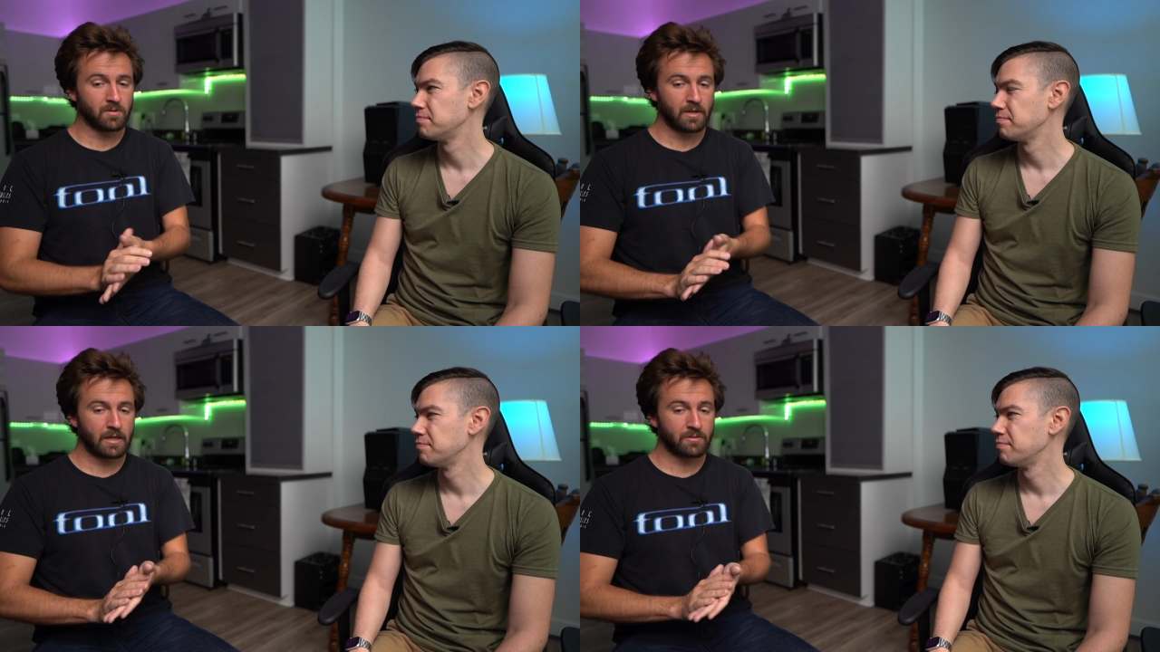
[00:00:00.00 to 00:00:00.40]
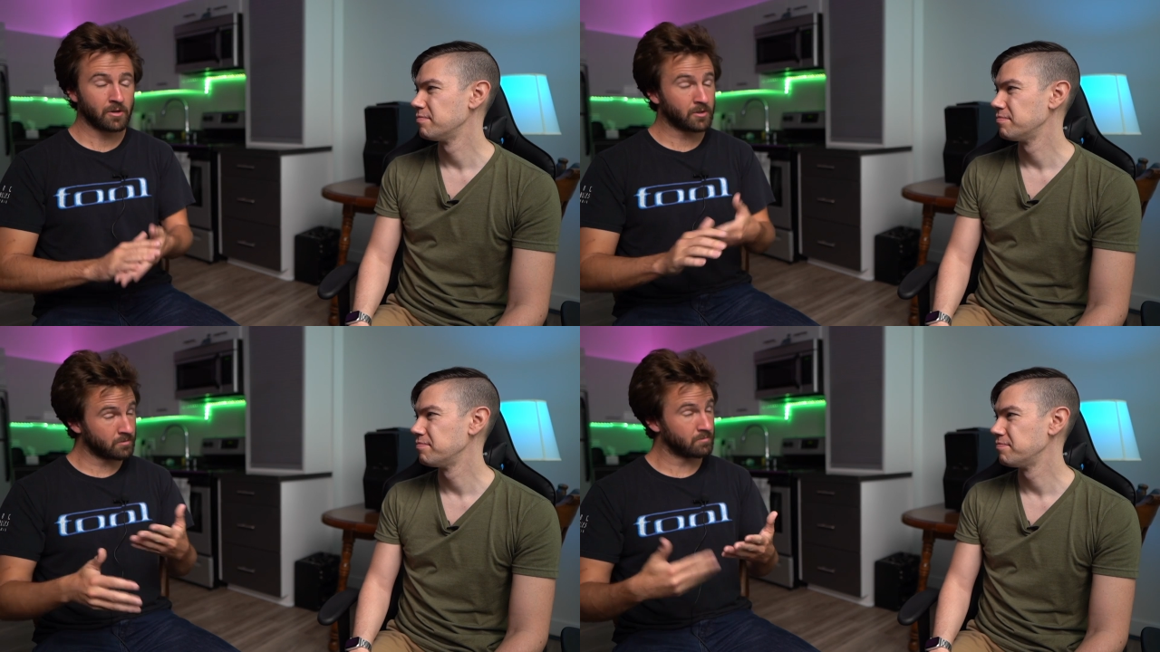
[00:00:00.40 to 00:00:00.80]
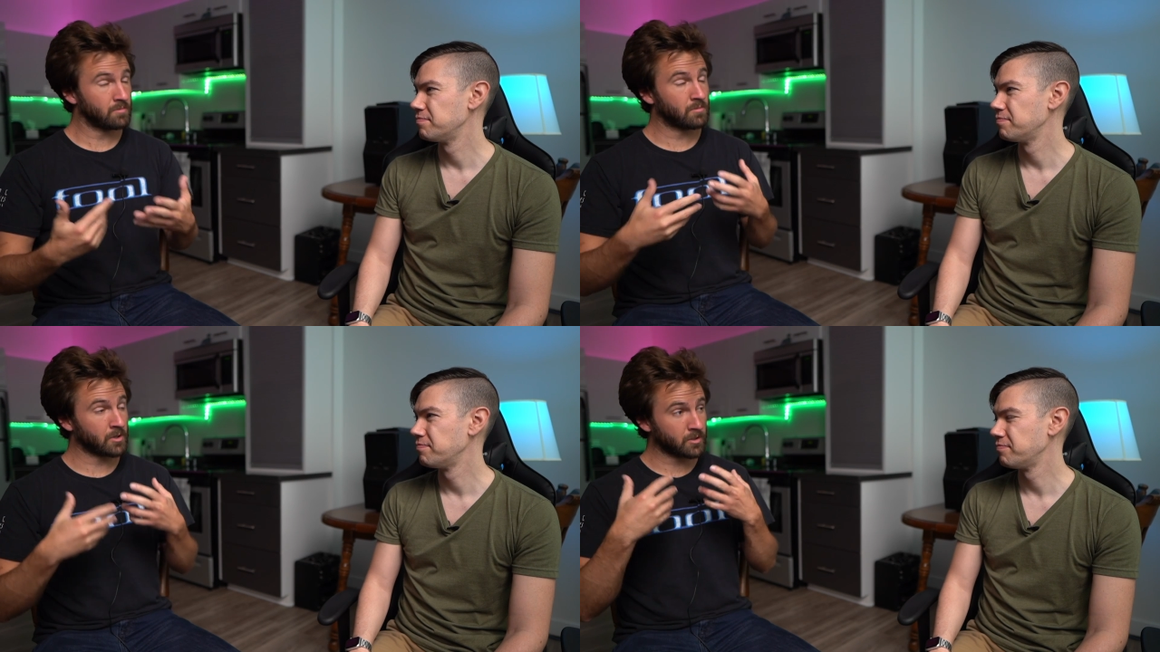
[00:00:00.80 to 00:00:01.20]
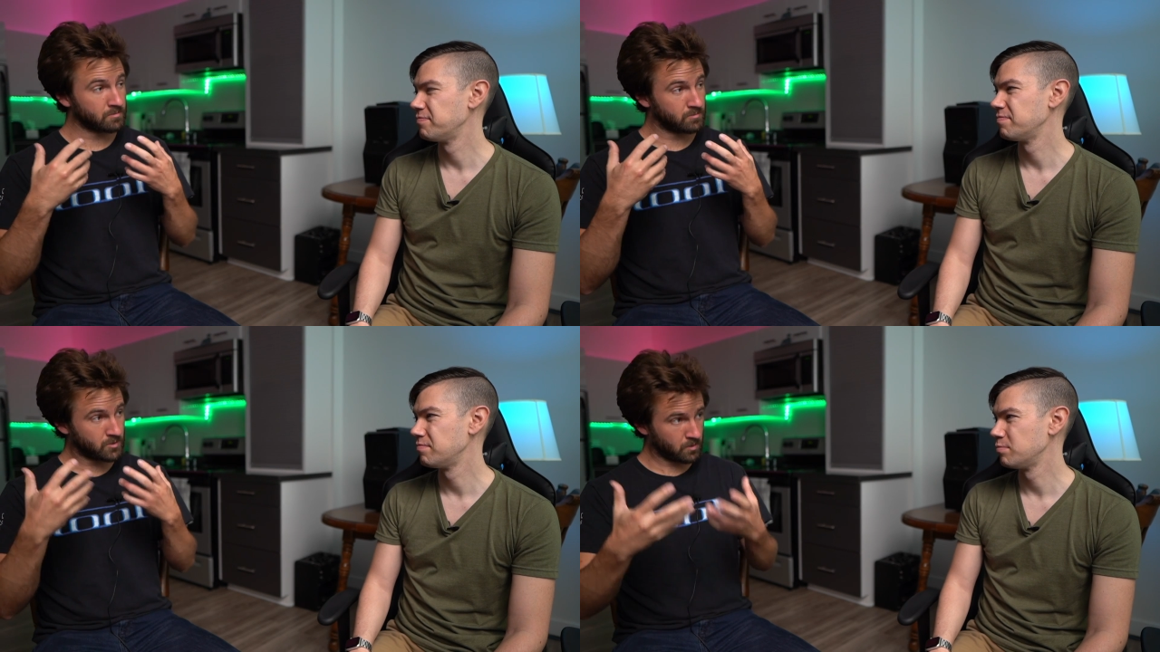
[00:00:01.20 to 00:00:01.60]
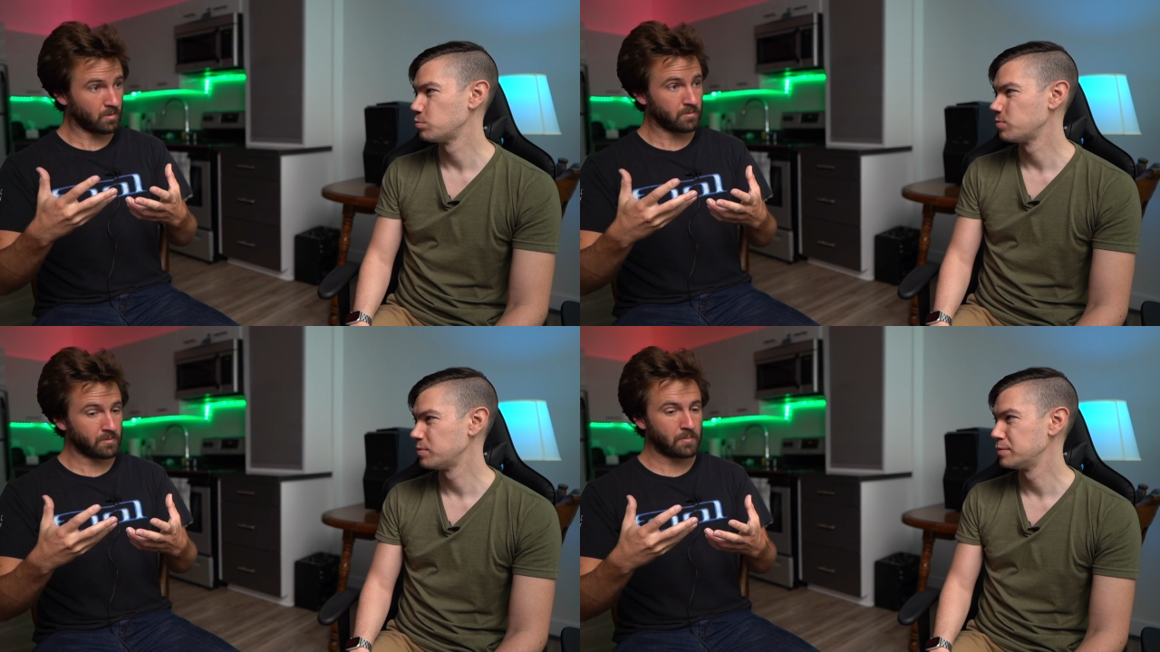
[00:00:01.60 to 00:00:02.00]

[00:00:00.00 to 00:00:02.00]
Speaker 1: And they're good. They're a good tool.